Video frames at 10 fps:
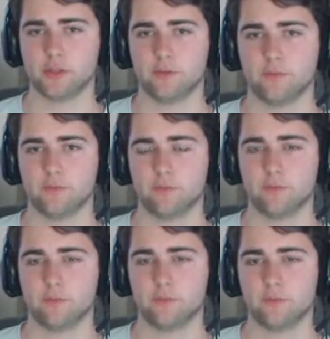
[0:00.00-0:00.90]

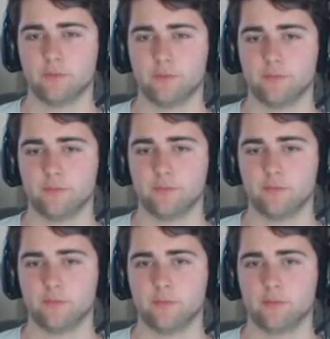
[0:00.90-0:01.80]

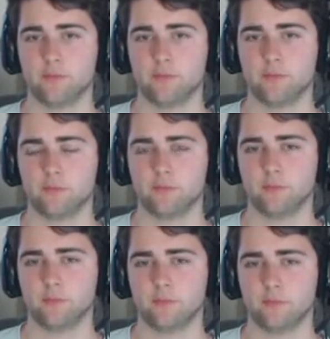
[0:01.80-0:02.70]

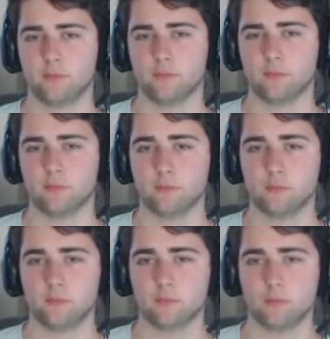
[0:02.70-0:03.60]

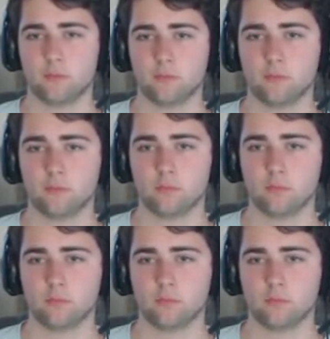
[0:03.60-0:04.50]

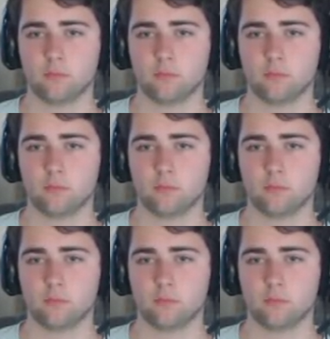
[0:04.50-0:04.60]
(no one is talking)